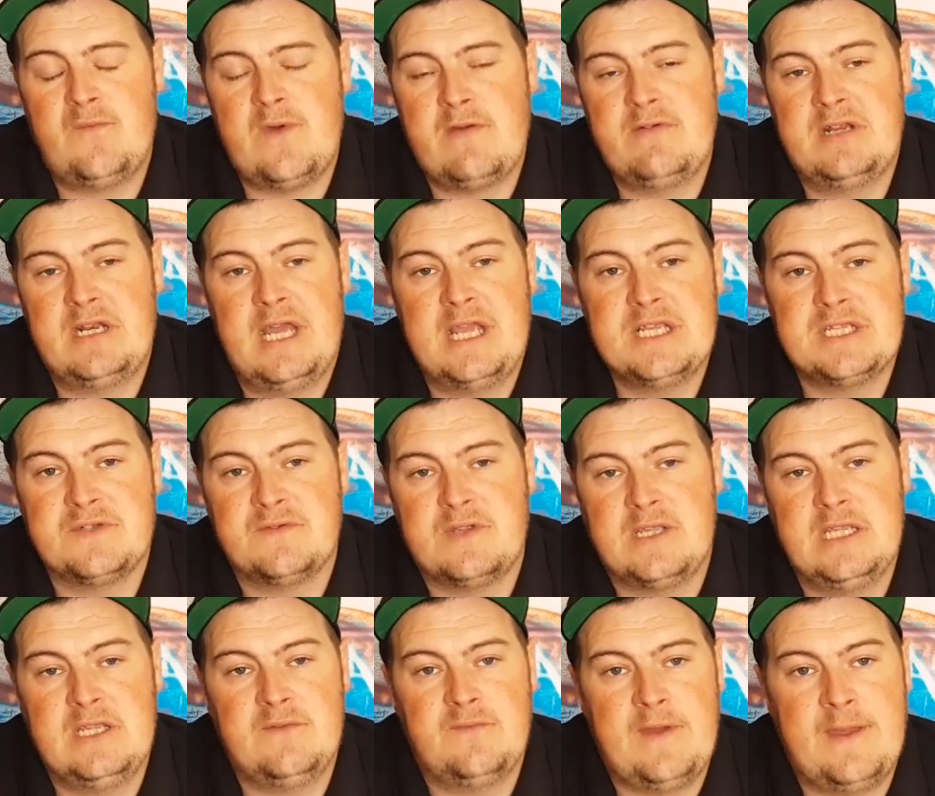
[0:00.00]
Very nice of
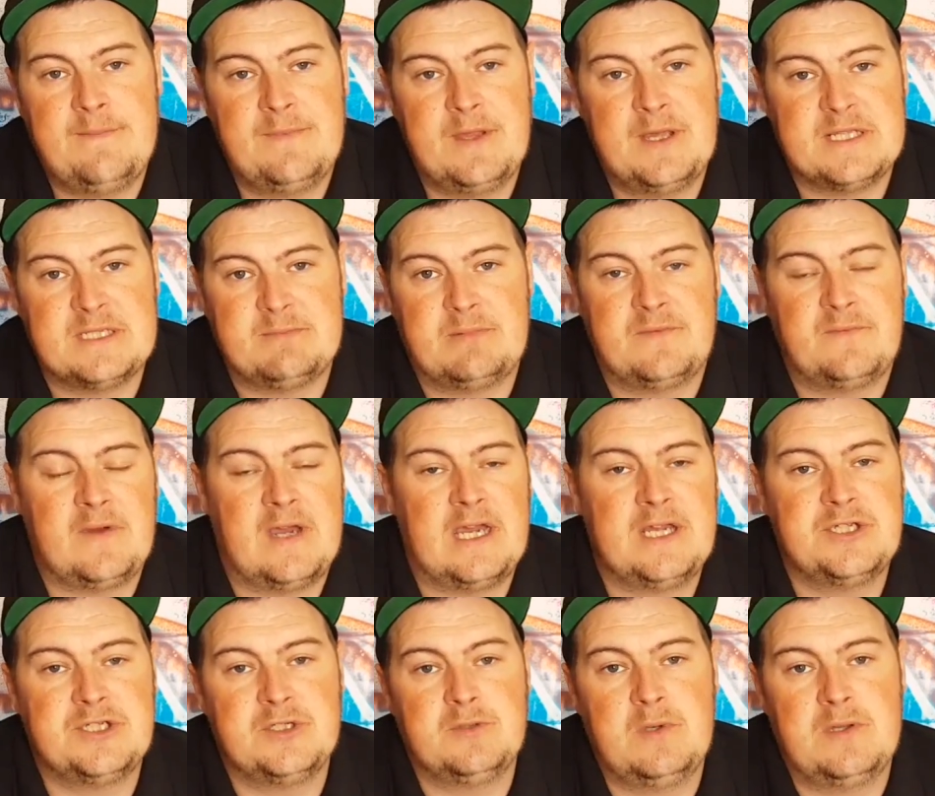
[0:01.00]
Geekvape there to
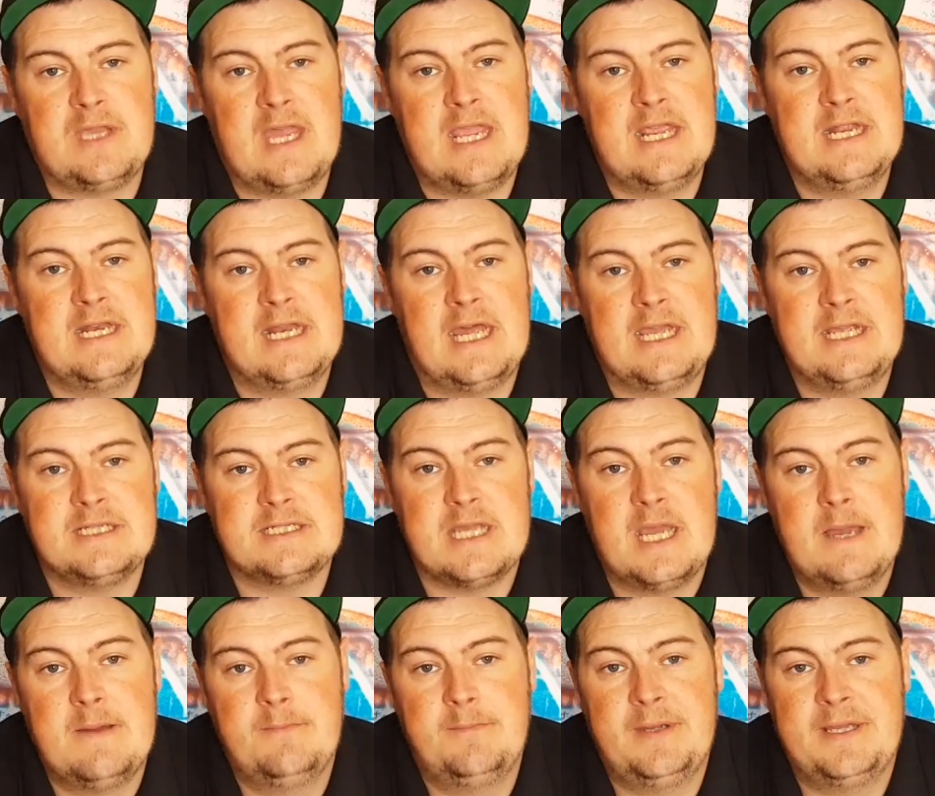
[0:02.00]
provide you with a nice
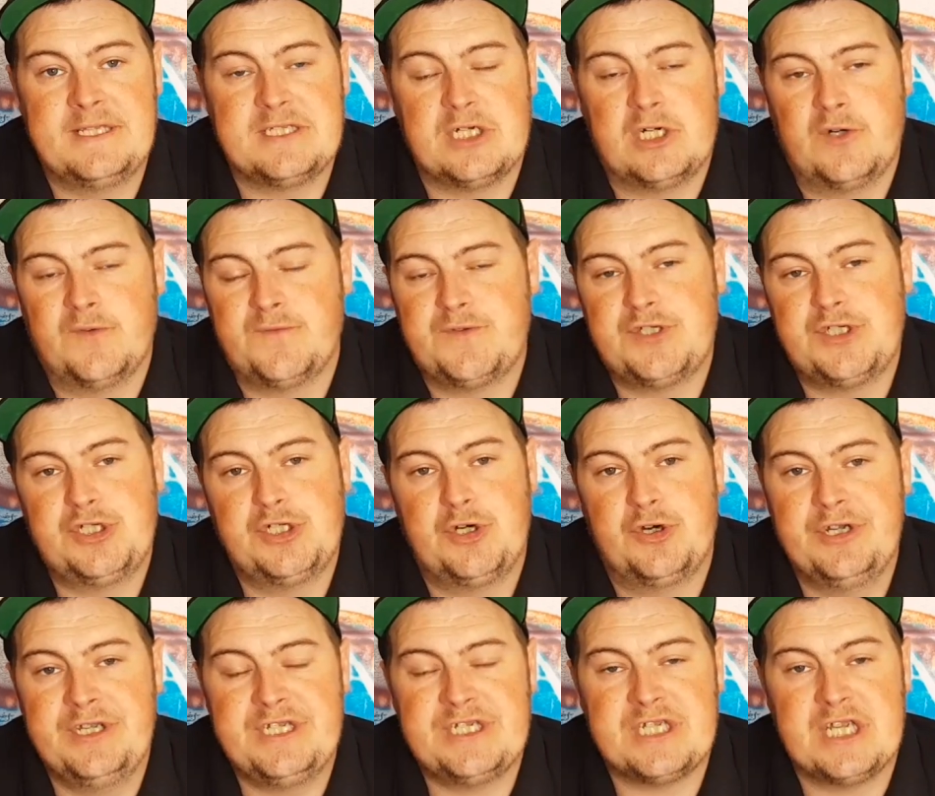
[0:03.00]
bit of
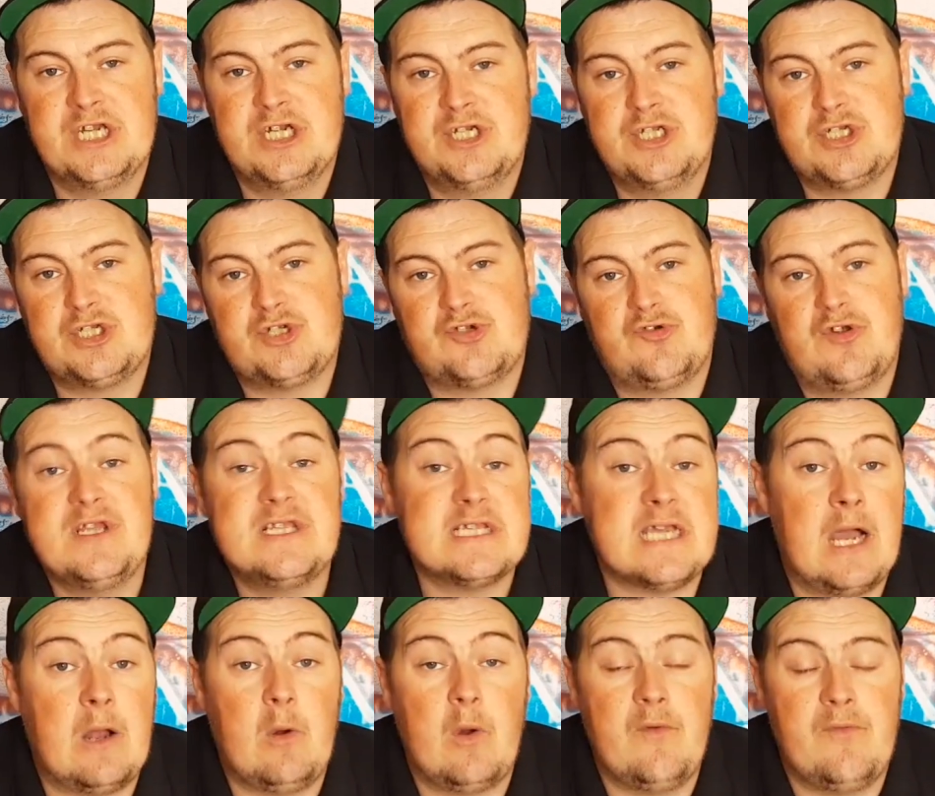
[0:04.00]
choice straight
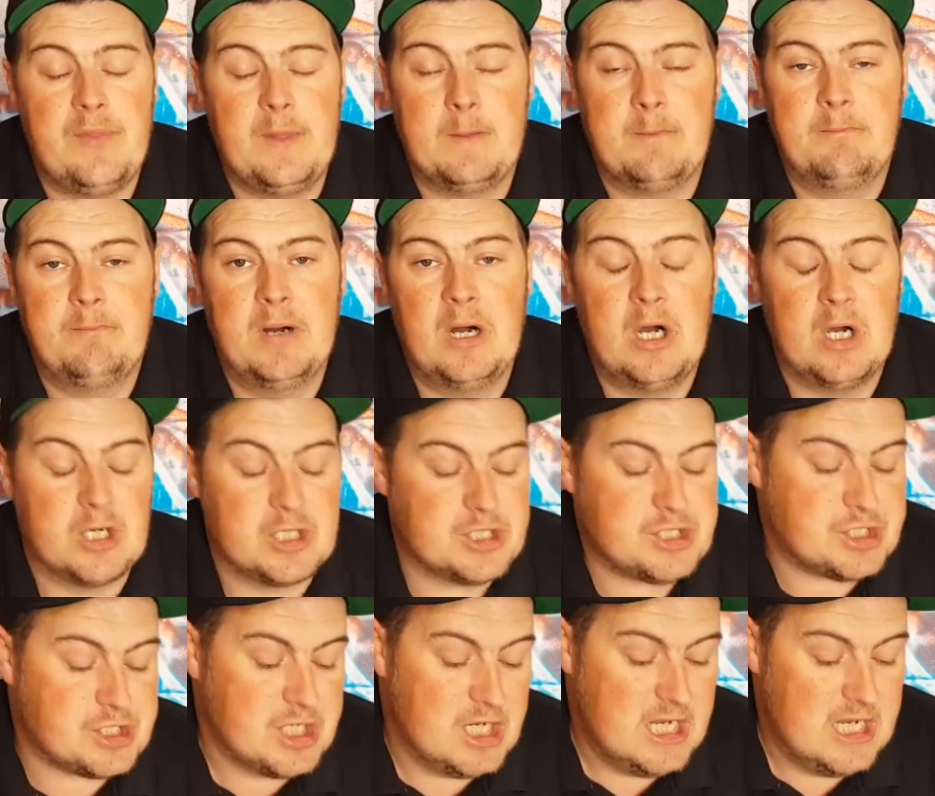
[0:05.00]
out of the
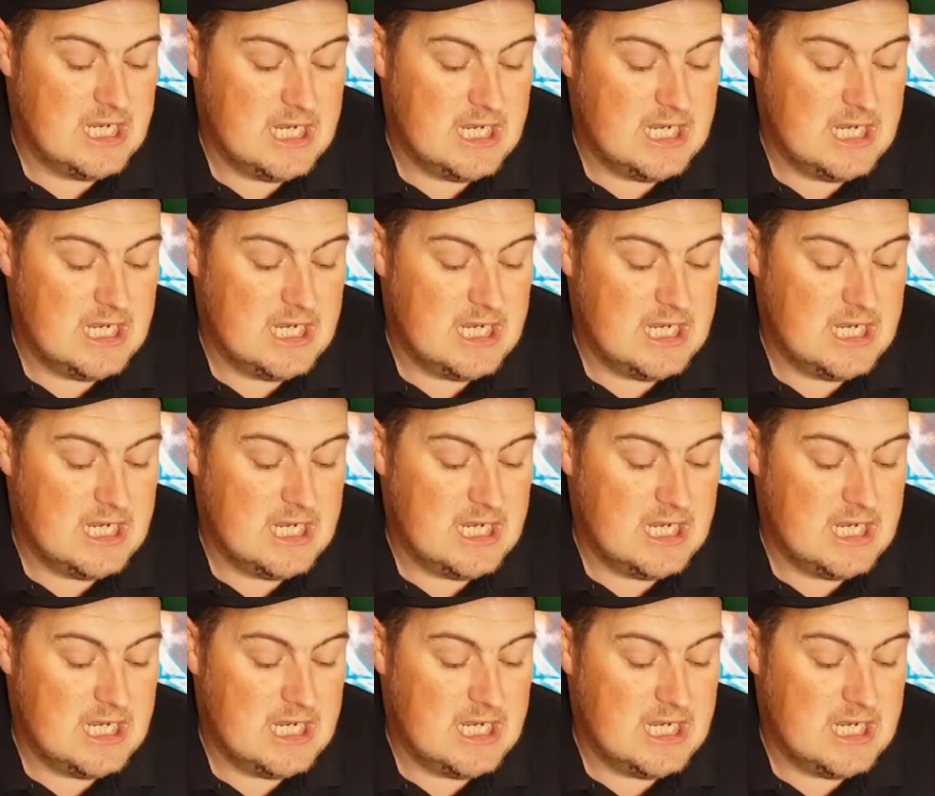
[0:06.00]
box.